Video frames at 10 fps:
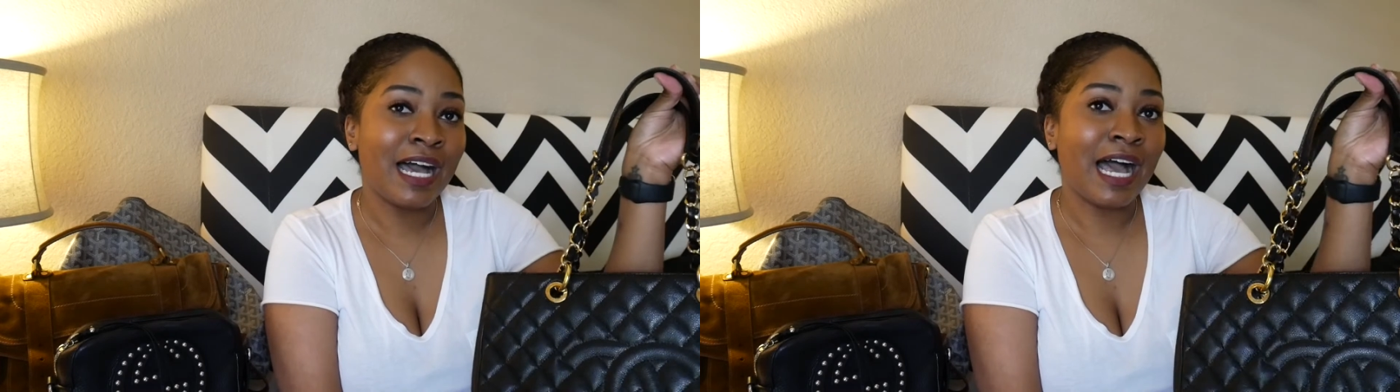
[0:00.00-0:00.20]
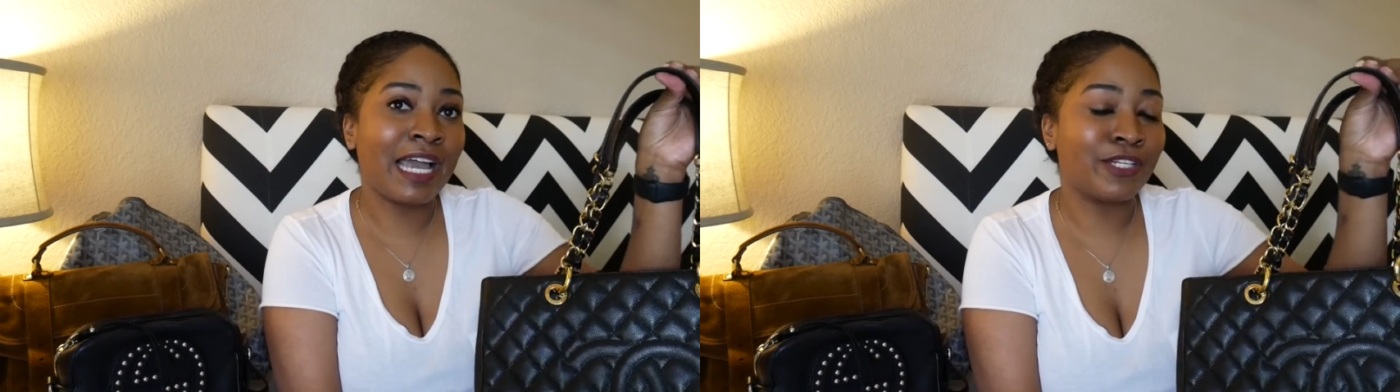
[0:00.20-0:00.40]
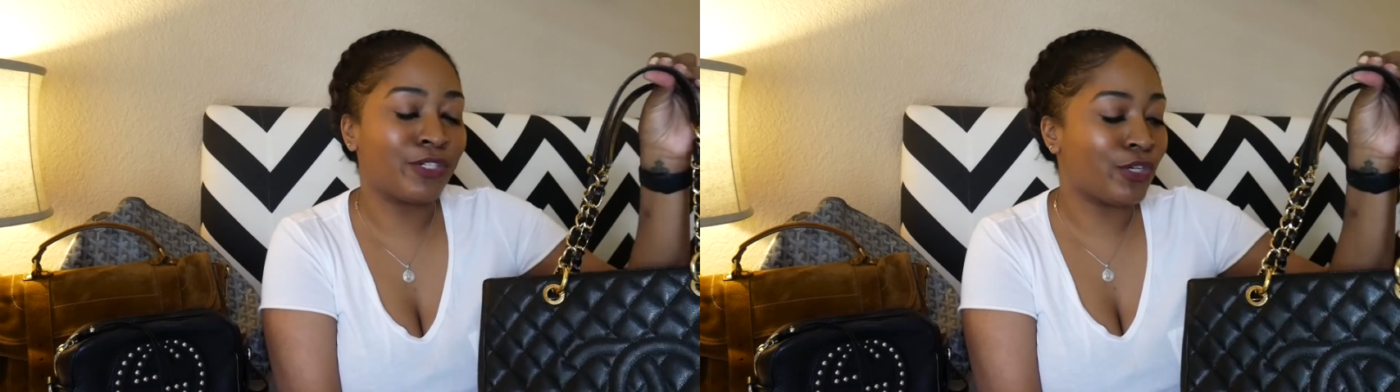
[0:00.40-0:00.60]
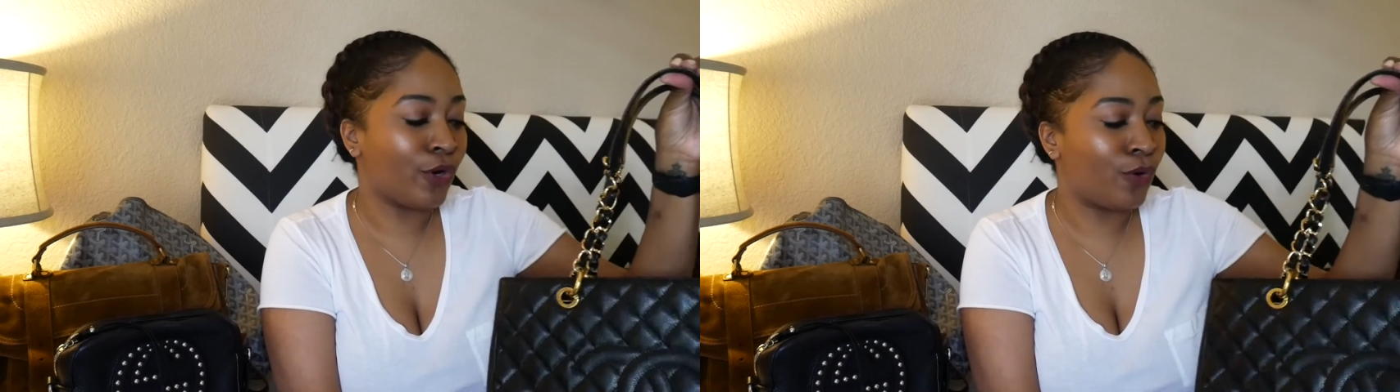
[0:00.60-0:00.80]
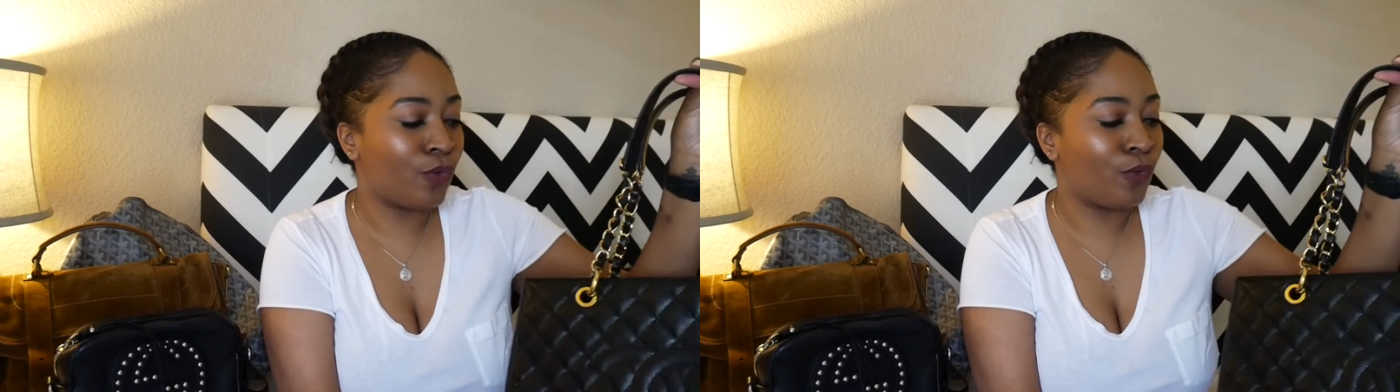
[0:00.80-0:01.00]
I
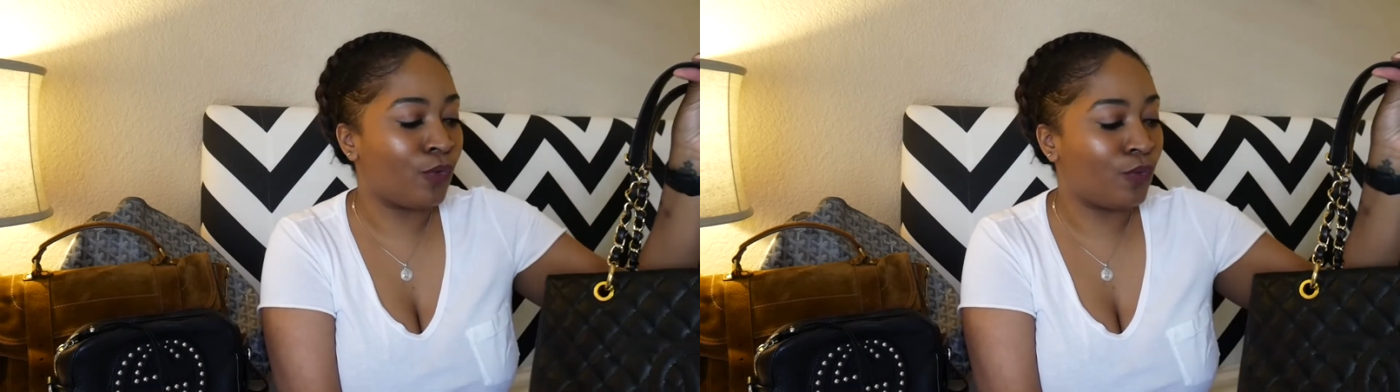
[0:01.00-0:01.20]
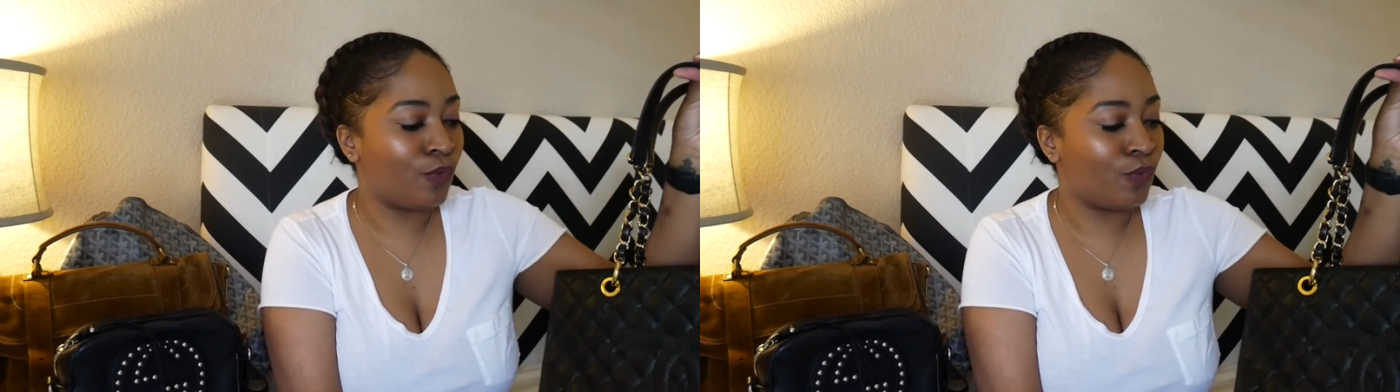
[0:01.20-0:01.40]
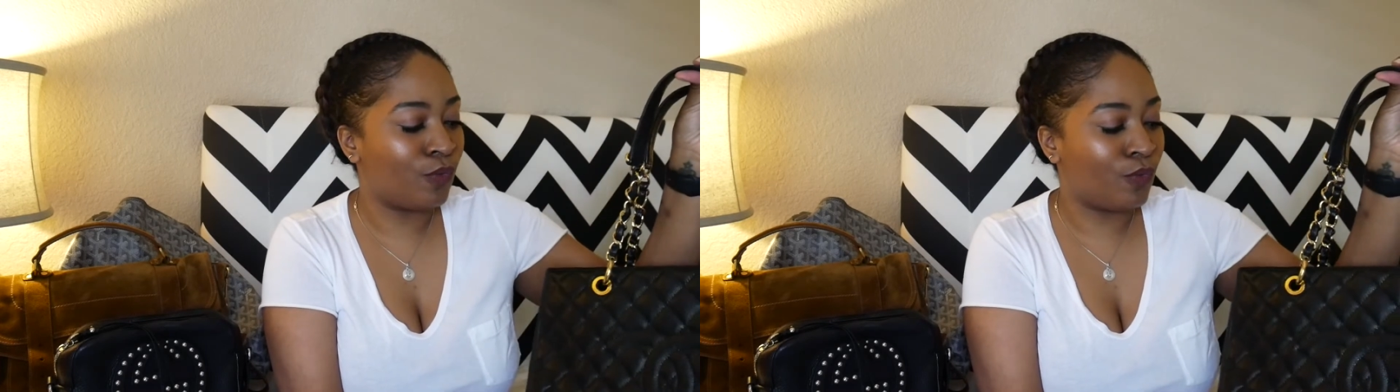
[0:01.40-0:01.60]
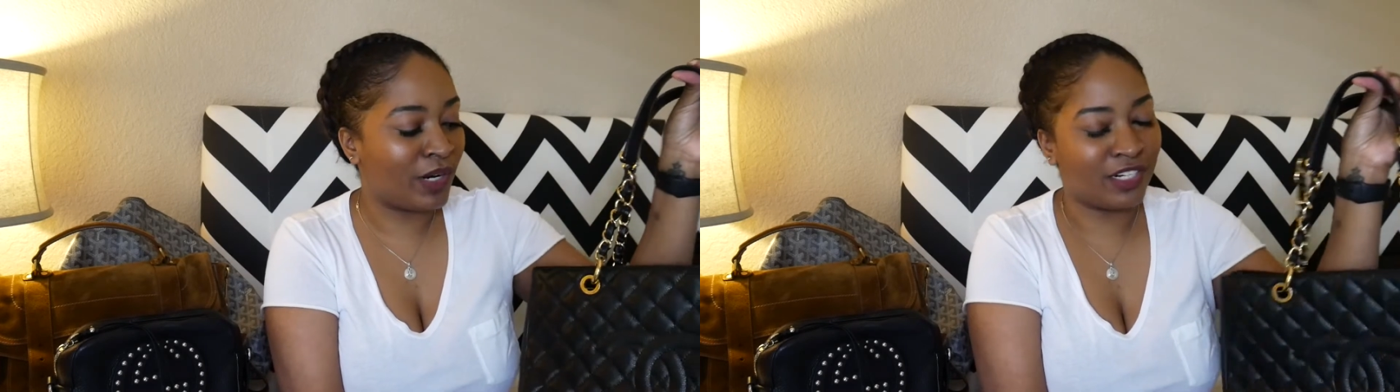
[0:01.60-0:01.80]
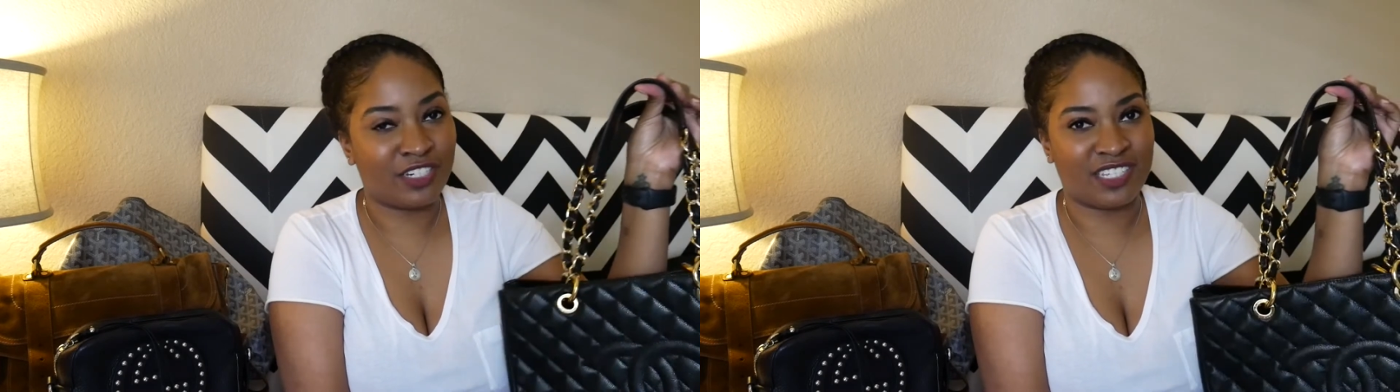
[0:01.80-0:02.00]
don't
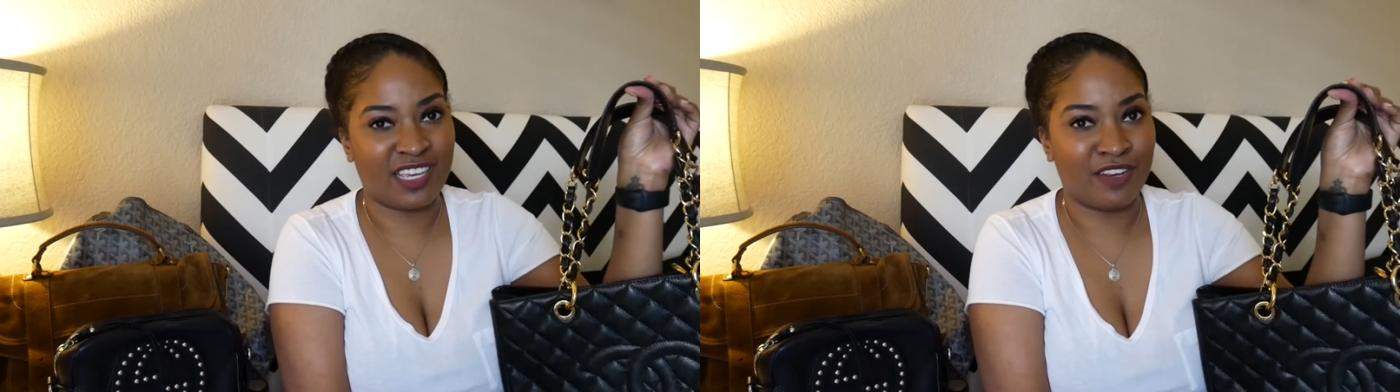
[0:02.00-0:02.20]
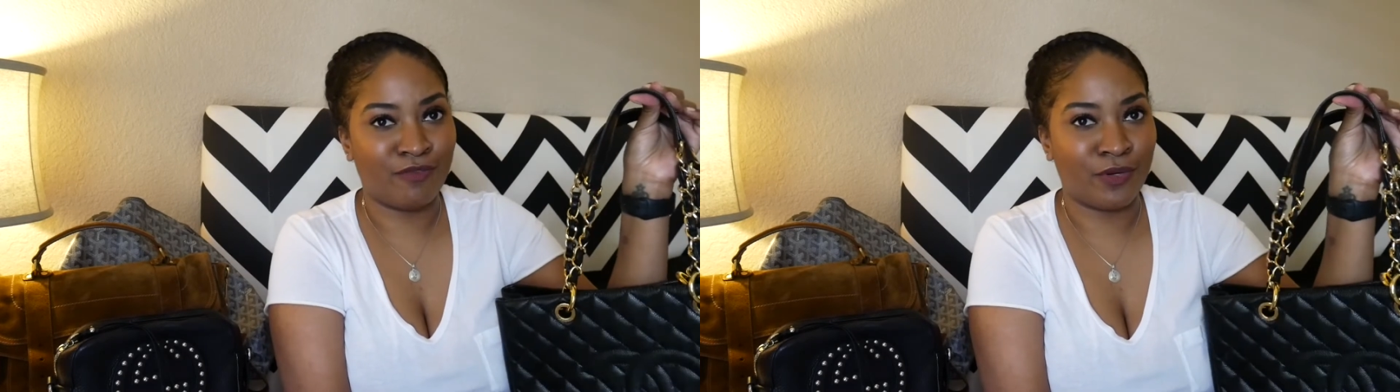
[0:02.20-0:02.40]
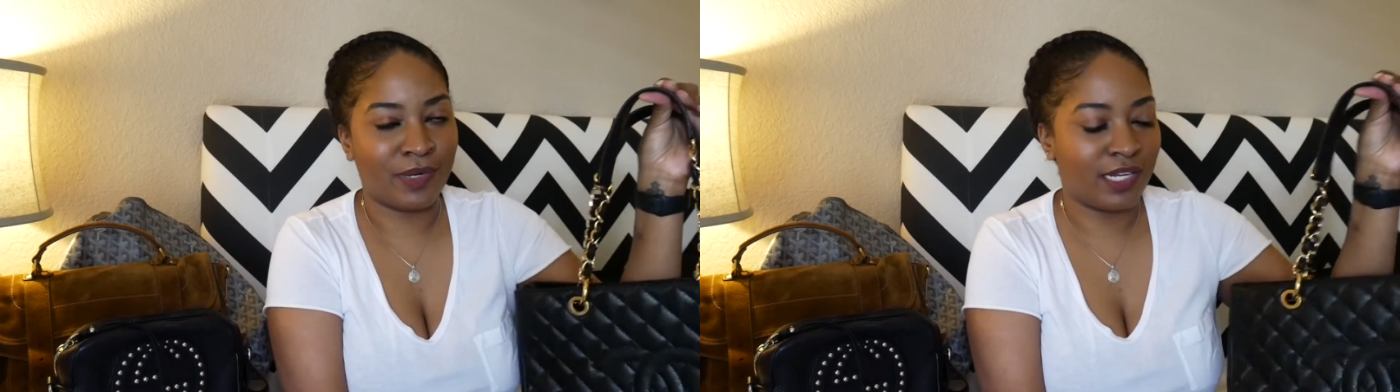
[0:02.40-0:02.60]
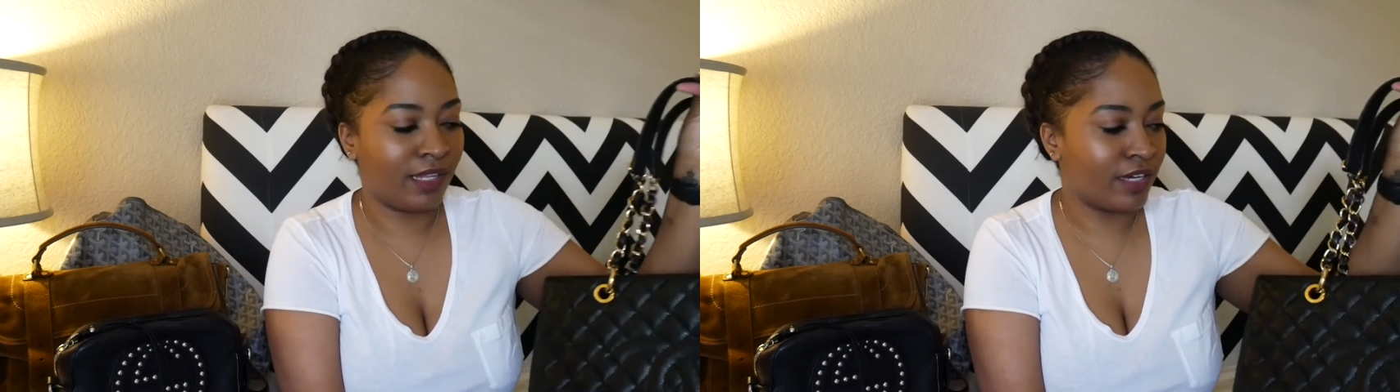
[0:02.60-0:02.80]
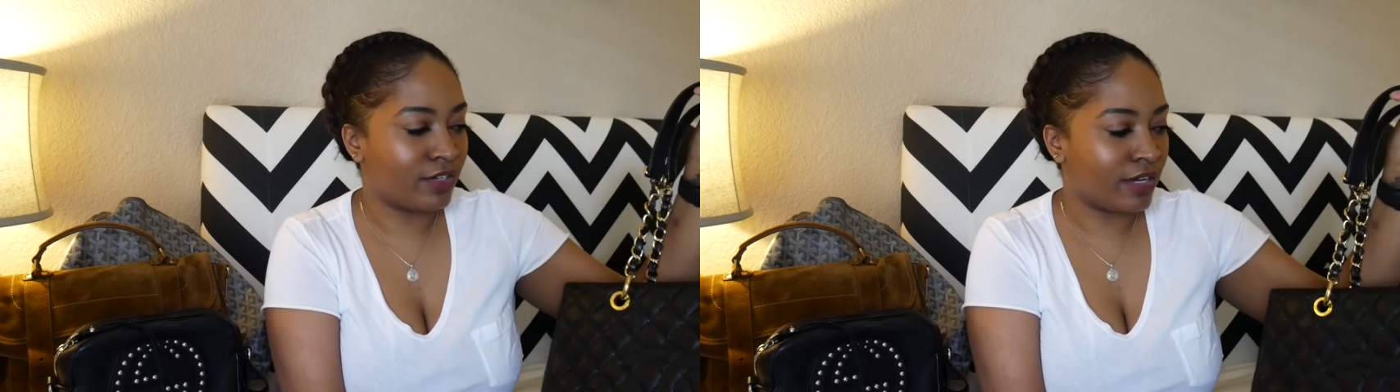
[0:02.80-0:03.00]
want to just get it ruined and
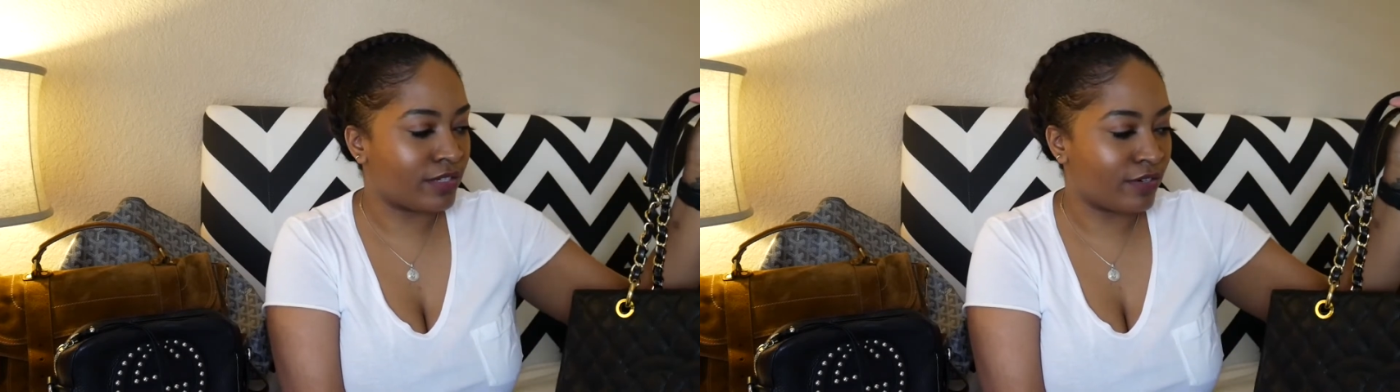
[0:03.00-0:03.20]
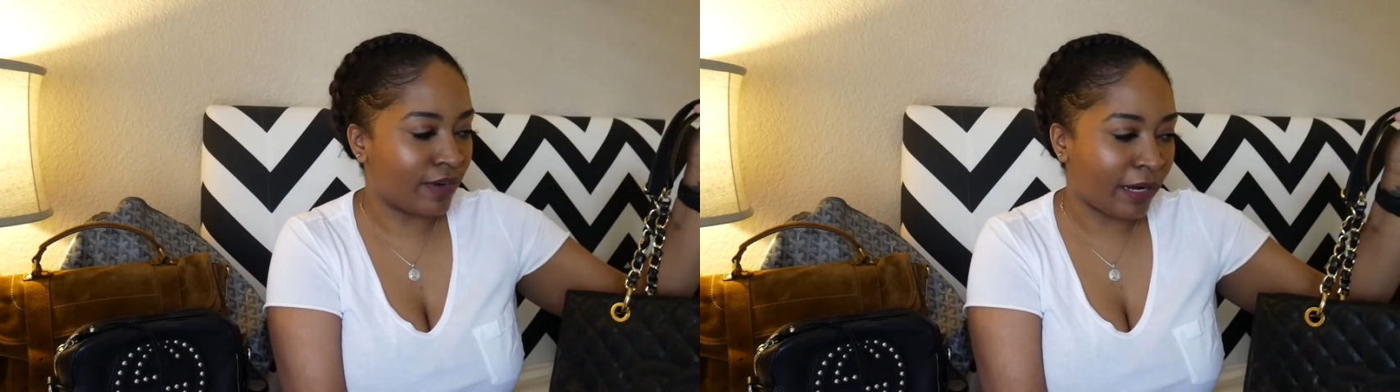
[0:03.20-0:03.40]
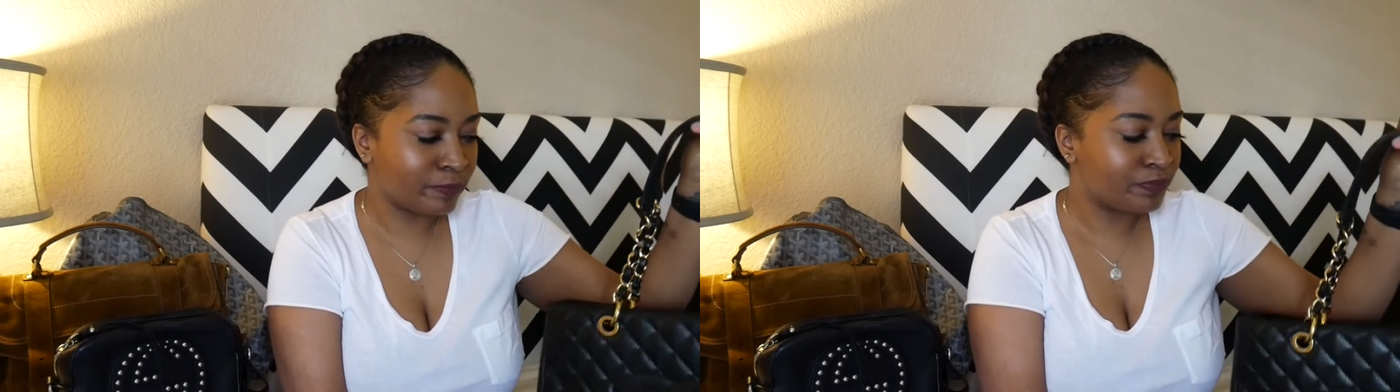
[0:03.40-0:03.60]
like toss it around.